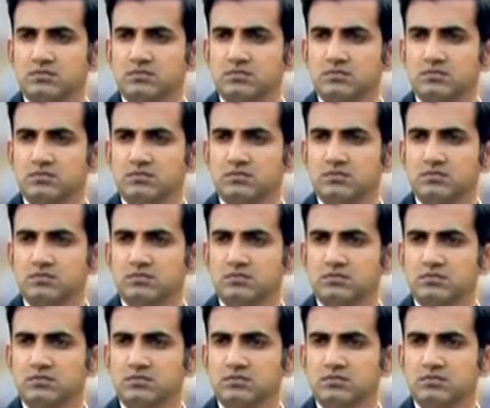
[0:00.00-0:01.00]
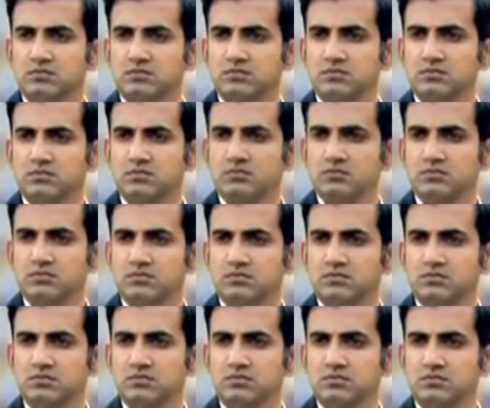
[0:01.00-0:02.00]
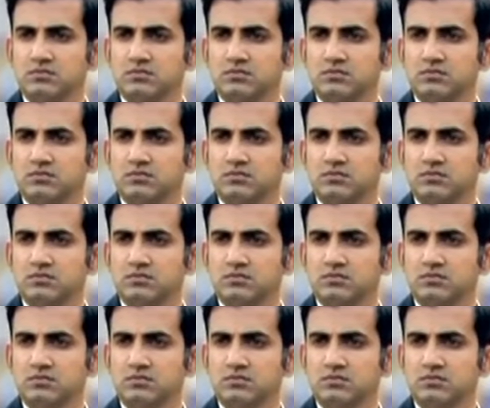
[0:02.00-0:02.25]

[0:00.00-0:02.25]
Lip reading: [no speech]